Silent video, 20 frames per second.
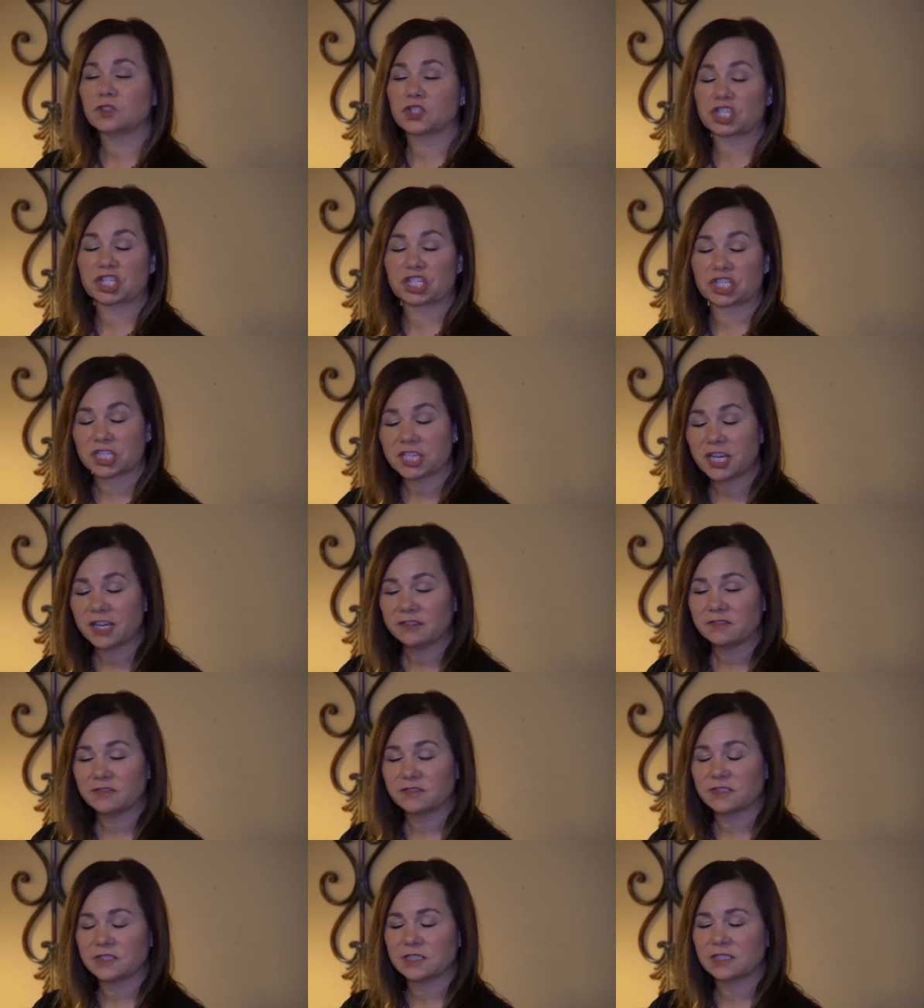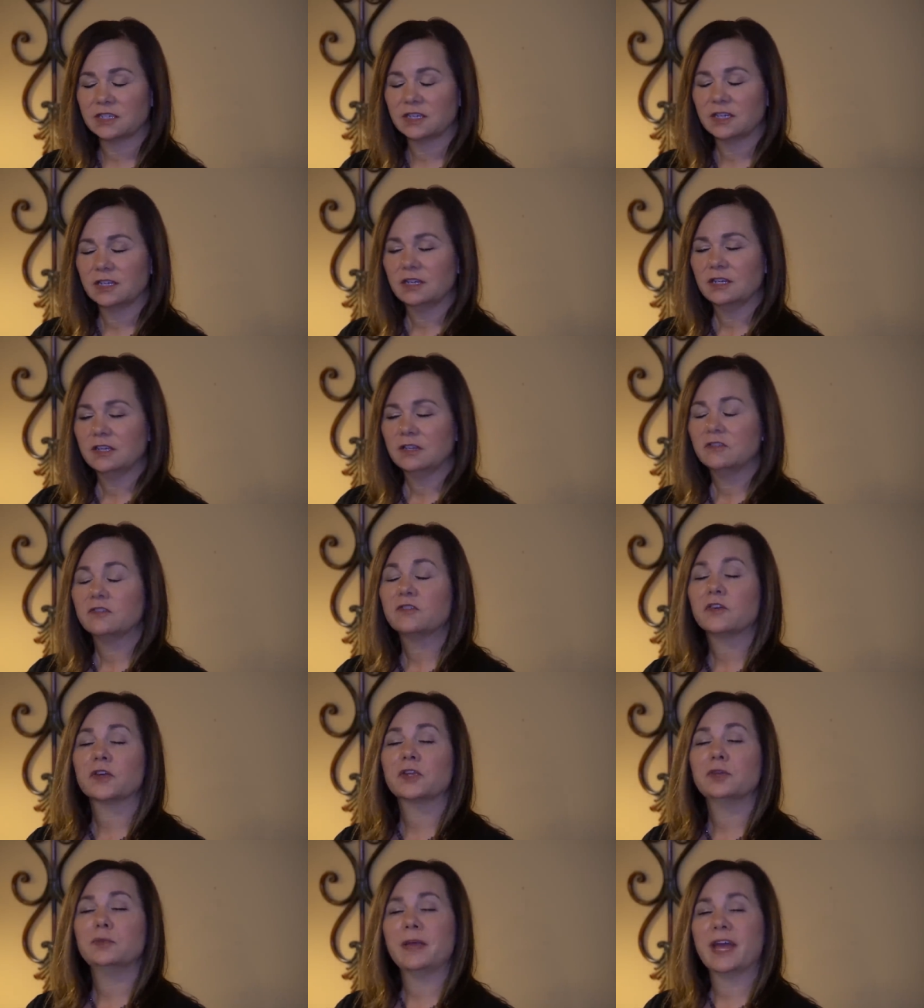shift
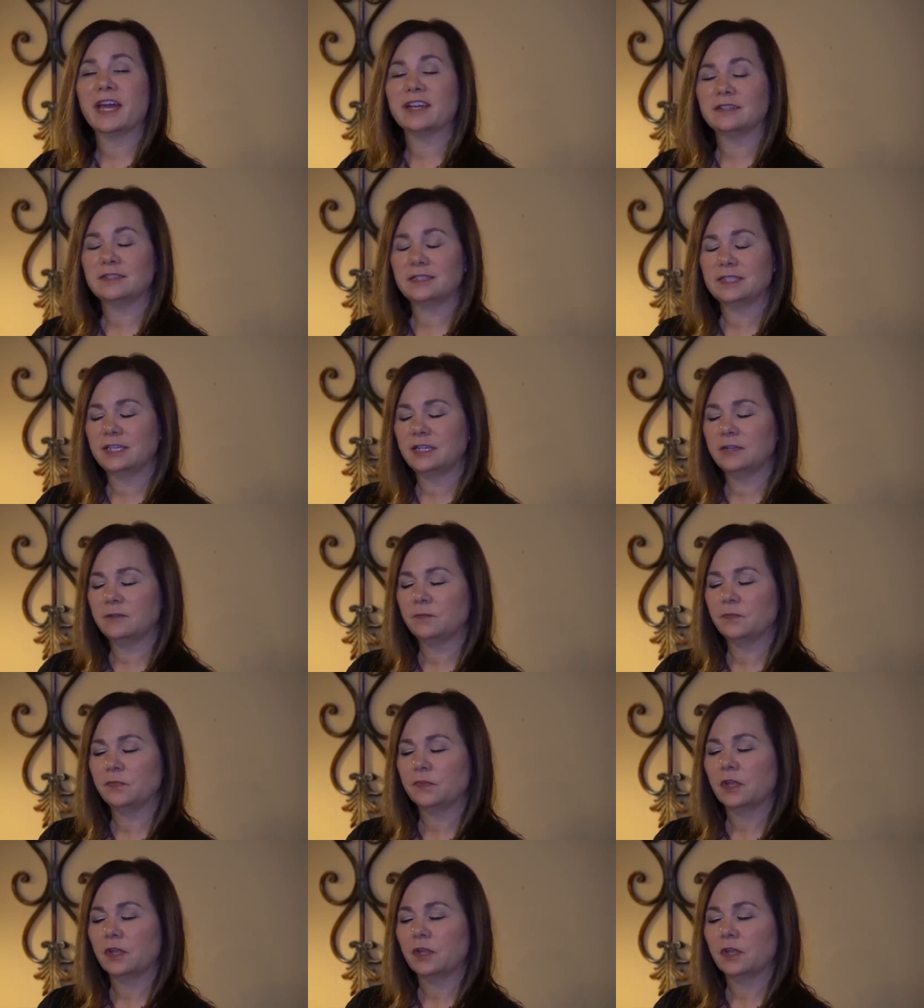for humanity.